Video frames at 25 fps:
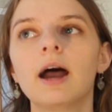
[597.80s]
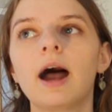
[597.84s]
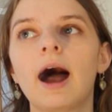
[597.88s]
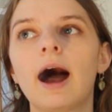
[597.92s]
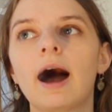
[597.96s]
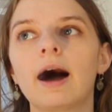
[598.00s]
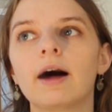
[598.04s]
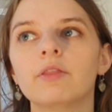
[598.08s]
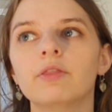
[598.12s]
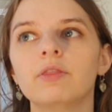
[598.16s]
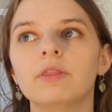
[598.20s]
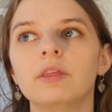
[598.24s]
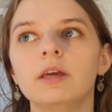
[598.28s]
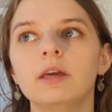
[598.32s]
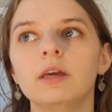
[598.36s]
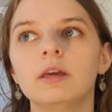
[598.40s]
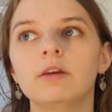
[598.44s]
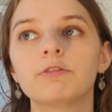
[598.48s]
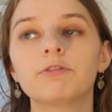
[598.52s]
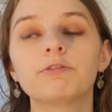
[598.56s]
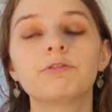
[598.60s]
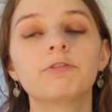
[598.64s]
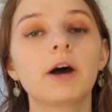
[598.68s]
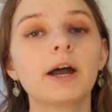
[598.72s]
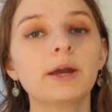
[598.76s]
And the
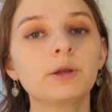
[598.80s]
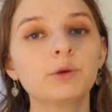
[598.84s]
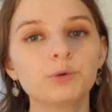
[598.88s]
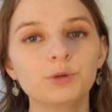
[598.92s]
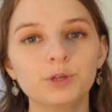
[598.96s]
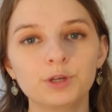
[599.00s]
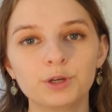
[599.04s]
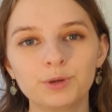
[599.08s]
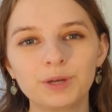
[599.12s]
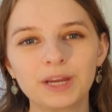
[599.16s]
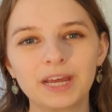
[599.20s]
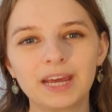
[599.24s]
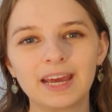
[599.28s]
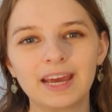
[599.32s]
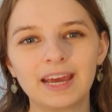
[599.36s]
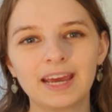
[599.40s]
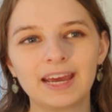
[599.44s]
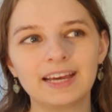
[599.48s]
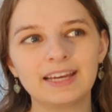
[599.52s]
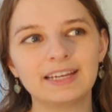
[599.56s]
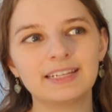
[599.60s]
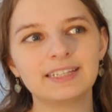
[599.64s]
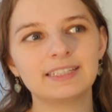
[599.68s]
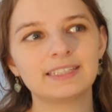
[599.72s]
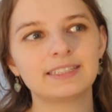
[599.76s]
final unit
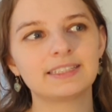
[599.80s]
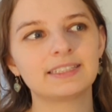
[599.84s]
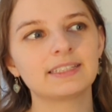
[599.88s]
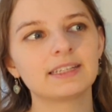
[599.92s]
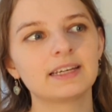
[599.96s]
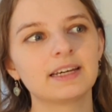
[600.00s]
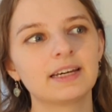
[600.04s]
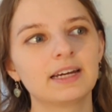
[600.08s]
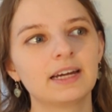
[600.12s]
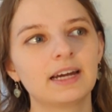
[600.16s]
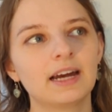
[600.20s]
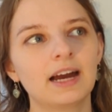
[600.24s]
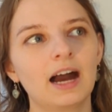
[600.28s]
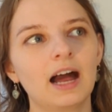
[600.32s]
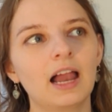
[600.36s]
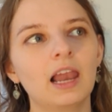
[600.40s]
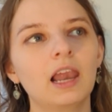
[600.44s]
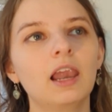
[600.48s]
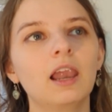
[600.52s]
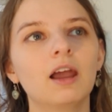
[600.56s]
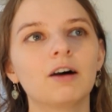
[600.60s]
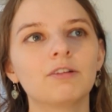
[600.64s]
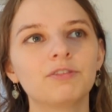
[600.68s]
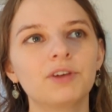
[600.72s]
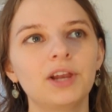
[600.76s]
is a
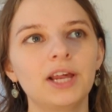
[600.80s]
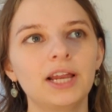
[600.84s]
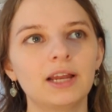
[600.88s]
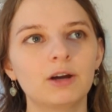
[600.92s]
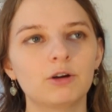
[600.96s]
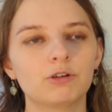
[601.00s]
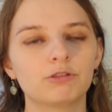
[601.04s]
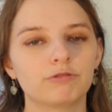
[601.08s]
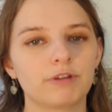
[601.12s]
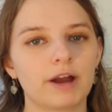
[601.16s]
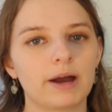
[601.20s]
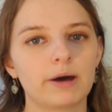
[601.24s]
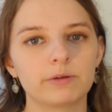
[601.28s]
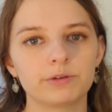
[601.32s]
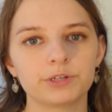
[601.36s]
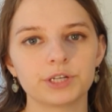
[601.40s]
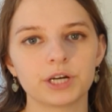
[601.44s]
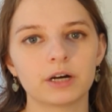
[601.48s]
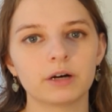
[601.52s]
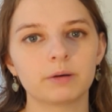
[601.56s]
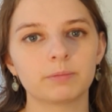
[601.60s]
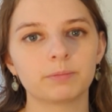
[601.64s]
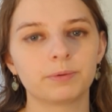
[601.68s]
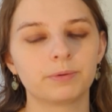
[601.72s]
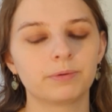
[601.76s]
lovely little
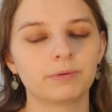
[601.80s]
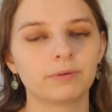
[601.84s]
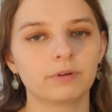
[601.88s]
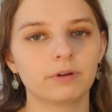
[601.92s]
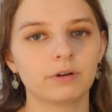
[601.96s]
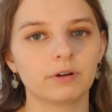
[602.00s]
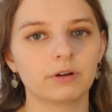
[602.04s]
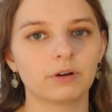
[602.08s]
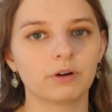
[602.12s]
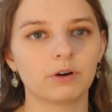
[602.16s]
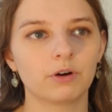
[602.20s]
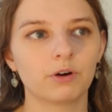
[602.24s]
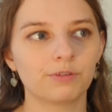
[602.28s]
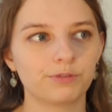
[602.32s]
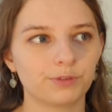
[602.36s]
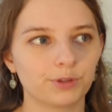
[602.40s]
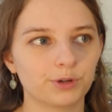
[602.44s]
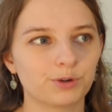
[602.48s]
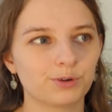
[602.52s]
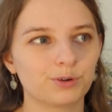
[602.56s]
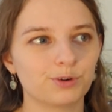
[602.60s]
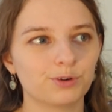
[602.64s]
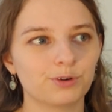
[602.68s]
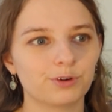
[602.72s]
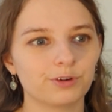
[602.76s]
roundup of the
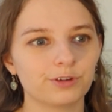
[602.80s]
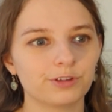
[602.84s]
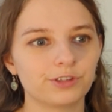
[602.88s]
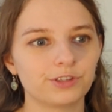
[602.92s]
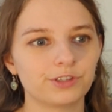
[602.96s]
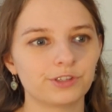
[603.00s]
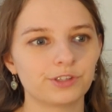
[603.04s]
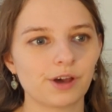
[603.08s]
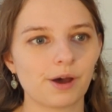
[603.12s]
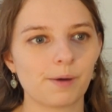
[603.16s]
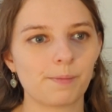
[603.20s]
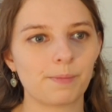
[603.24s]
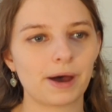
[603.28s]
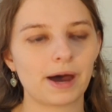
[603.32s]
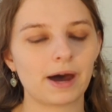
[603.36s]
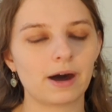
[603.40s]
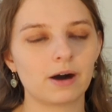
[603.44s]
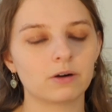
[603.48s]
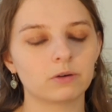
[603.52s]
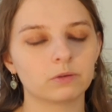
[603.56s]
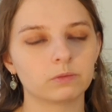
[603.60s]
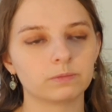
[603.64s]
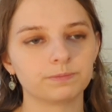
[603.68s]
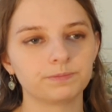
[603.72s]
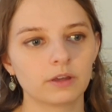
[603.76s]
course
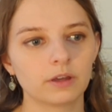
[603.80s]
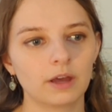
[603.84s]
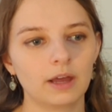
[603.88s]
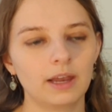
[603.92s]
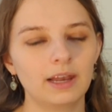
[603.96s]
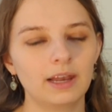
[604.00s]
about a